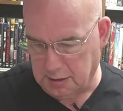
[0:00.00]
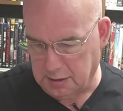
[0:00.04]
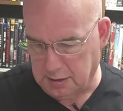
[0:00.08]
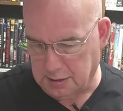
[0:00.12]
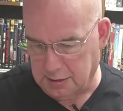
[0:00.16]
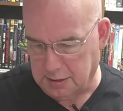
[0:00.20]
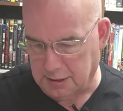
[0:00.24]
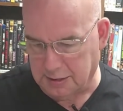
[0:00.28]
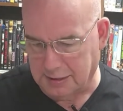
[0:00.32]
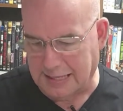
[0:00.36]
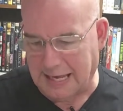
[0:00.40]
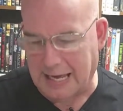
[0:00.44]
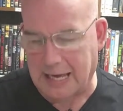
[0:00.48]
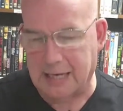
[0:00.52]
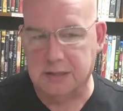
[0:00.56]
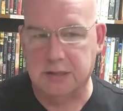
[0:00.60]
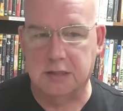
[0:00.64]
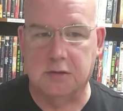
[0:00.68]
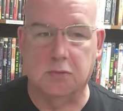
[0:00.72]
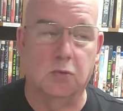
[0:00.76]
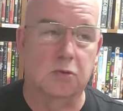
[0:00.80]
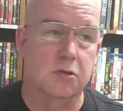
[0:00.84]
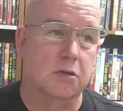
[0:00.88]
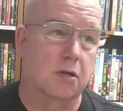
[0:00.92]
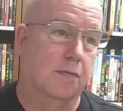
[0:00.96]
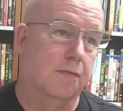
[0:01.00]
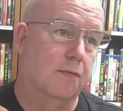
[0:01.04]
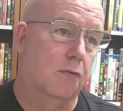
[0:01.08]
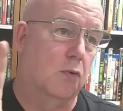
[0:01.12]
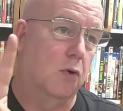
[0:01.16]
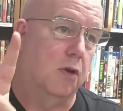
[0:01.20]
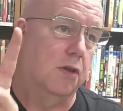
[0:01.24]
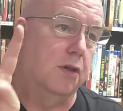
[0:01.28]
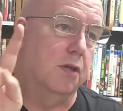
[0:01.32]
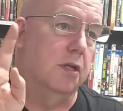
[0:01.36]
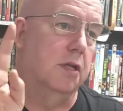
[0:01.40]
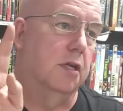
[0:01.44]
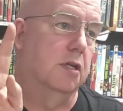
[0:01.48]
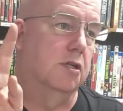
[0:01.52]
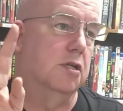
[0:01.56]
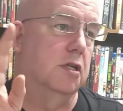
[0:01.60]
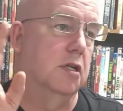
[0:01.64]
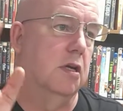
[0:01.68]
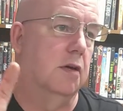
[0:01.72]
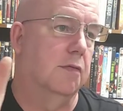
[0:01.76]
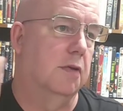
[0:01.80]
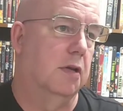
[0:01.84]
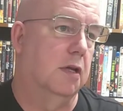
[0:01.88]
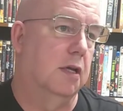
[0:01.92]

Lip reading: the last was a fourth edition of it,